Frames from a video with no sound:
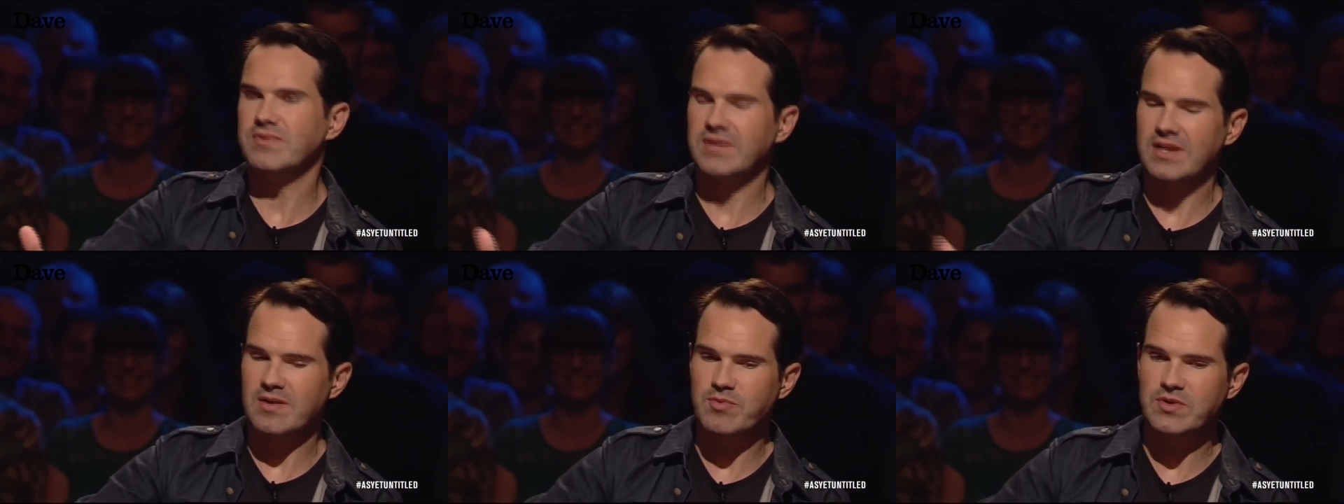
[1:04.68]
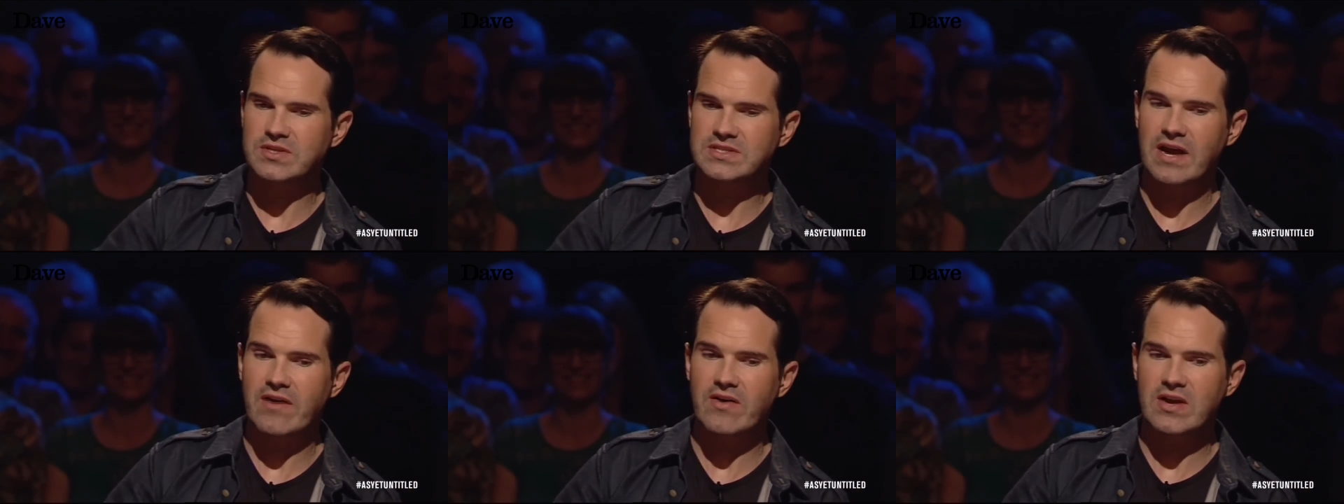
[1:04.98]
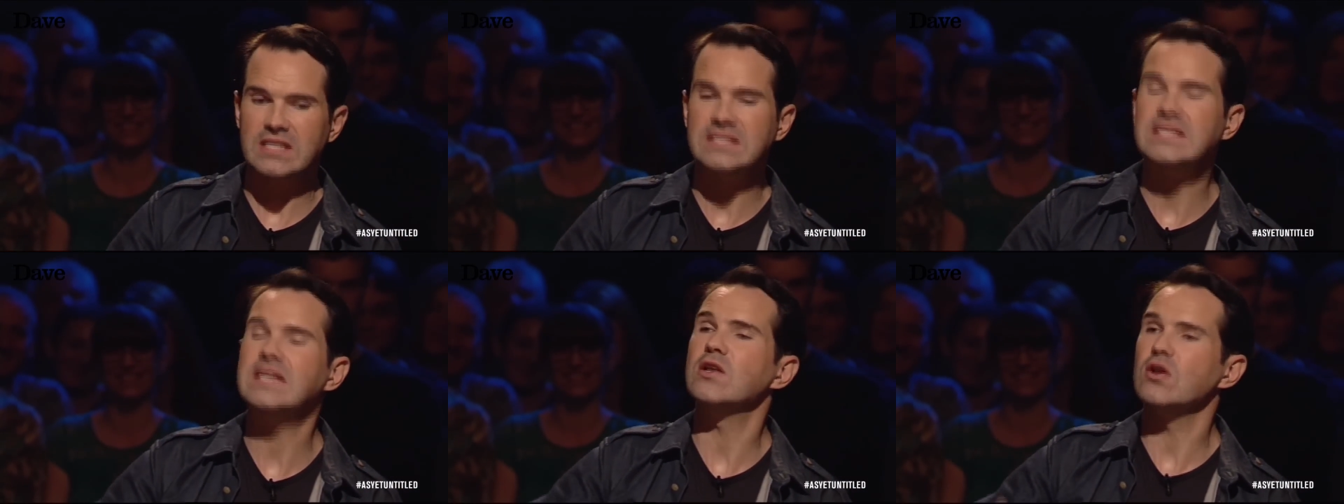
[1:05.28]
you know, Prince Harry,
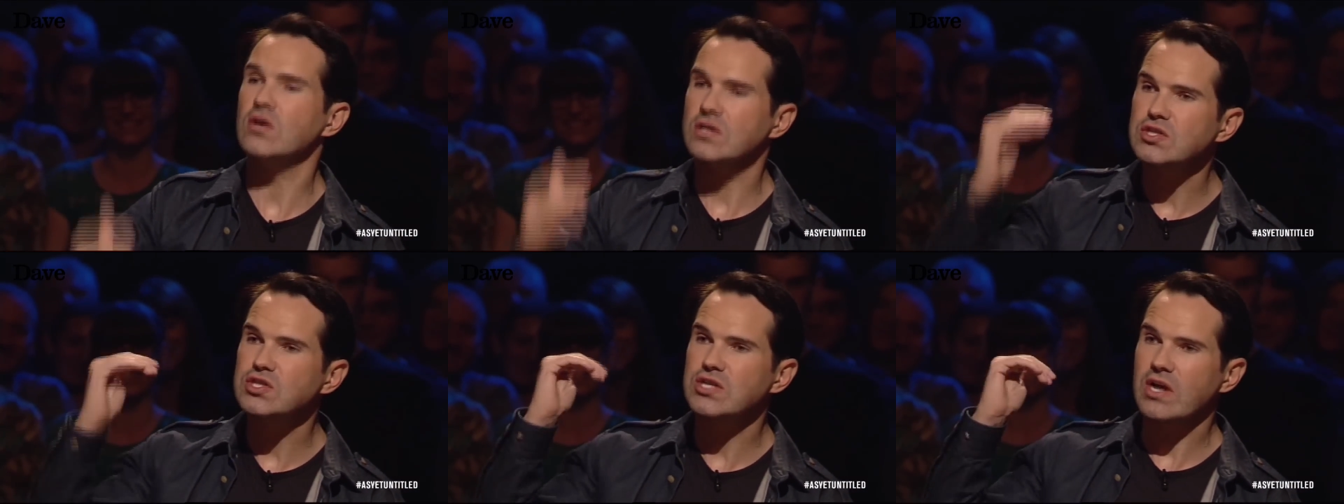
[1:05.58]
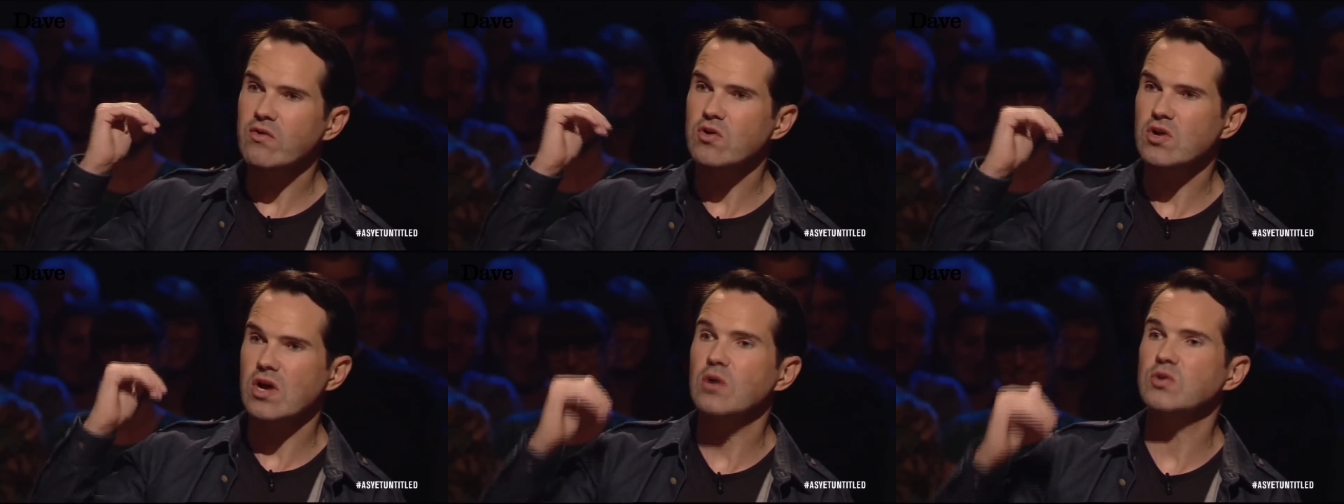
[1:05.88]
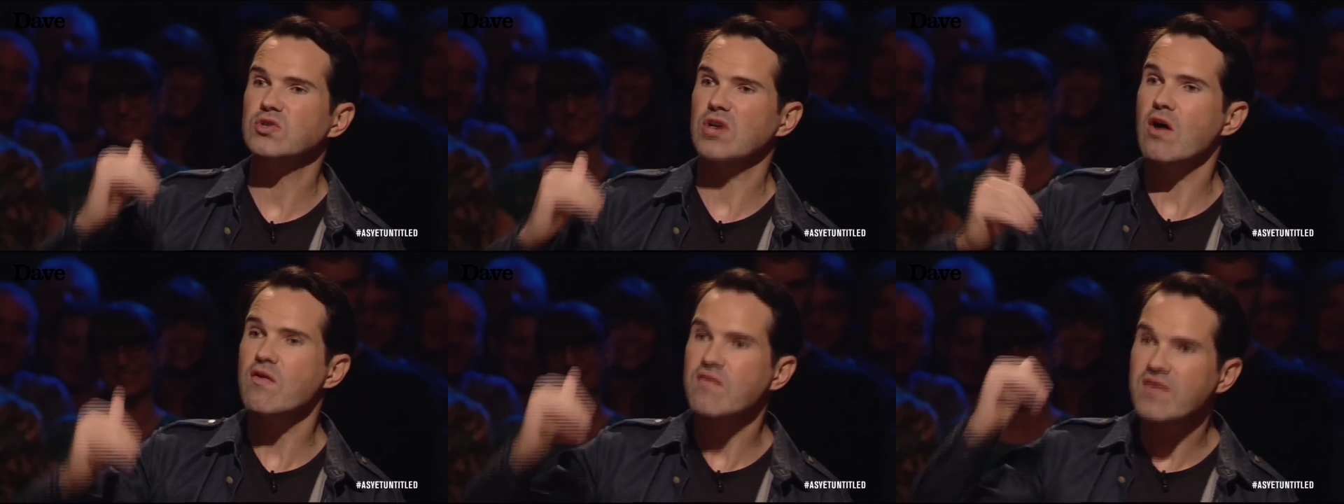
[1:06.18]
and I said, look, Cheryl
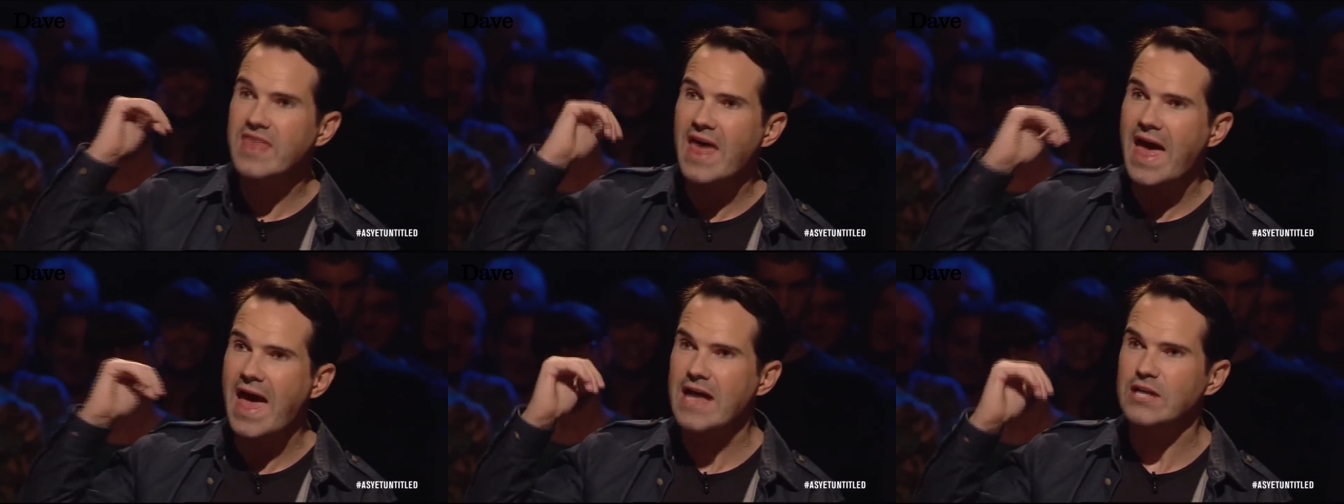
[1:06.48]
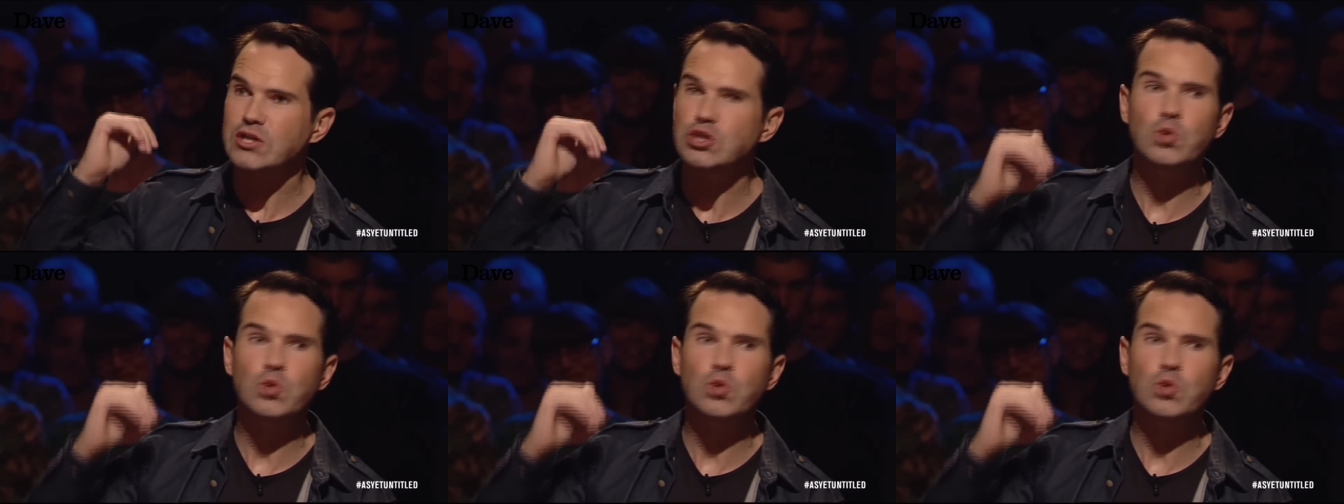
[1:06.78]
Cole's over there.